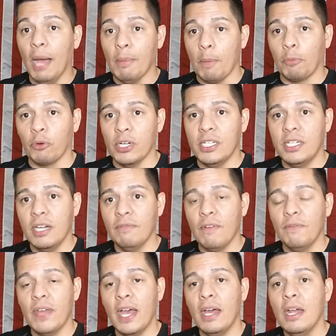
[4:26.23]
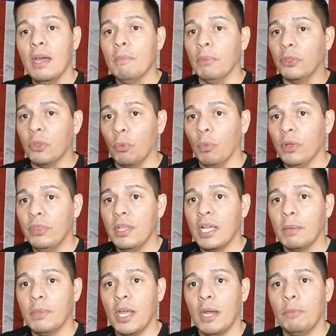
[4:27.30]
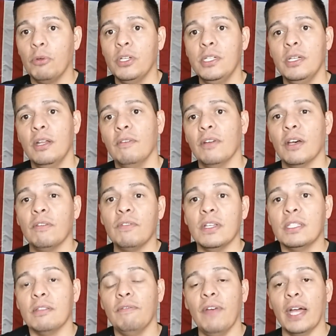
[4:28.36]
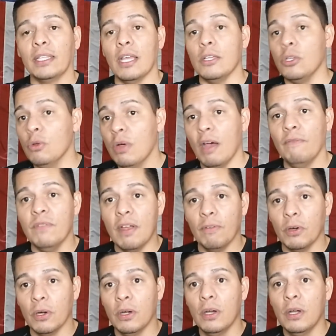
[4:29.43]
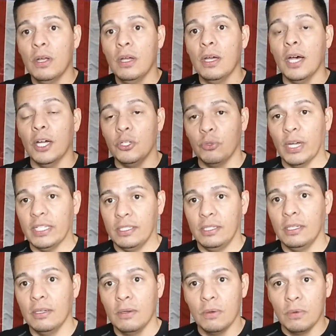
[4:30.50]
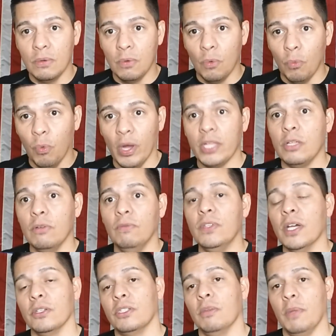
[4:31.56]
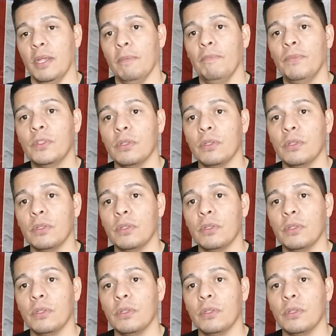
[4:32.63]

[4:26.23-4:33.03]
I'm appreciative of that. But the one thing I'm not appreciative of is the fact that you have never addressed what you've done to me.